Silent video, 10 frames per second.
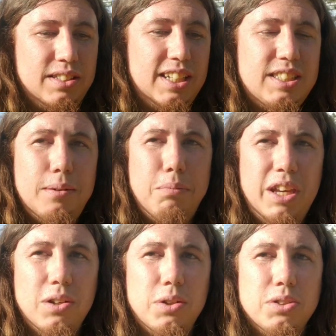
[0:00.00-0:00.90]
decent
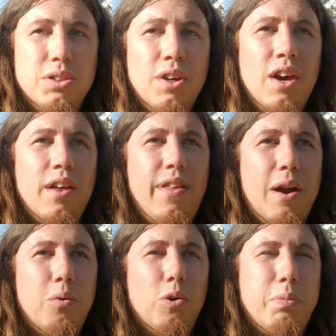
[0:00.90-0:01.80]
meals
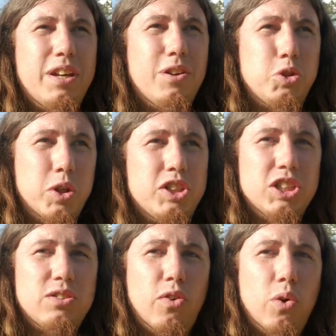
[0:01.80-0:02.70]
that will be
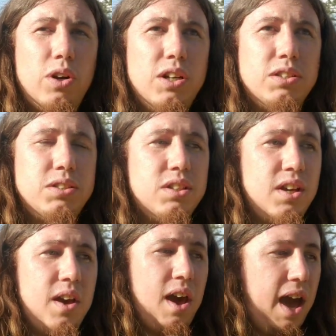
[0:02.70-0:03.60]
nutritious for us,
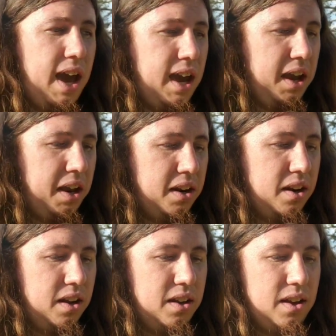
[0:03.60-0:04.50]

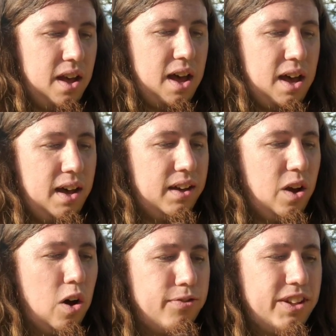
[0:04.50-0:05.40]
and
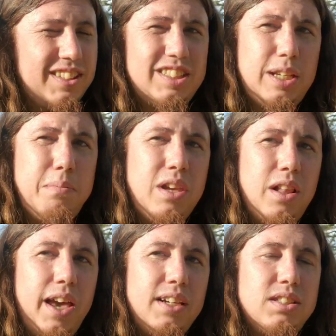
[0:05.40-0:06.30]
hopefully
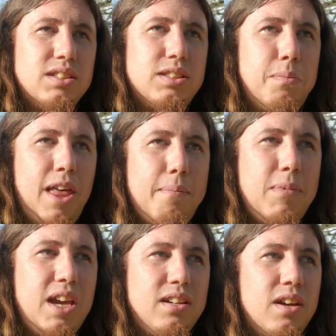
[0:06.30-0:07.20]
simulate some of that
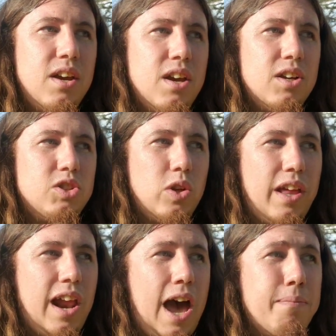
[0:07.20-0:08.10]
meat, so
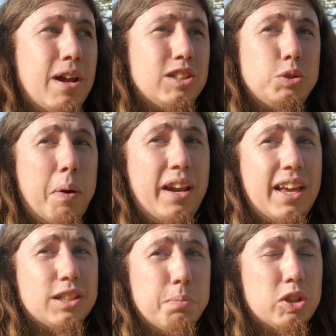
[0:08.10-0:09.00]
that I'm not
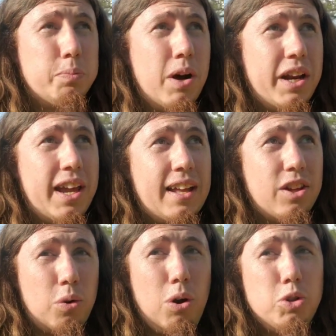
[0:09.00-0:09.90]
spending as much money
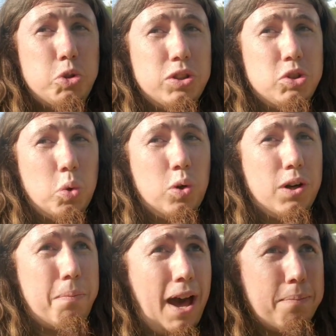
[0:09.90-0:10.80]
at the grocery
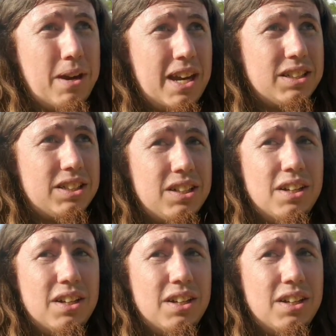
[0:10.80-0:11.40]
store to buy meat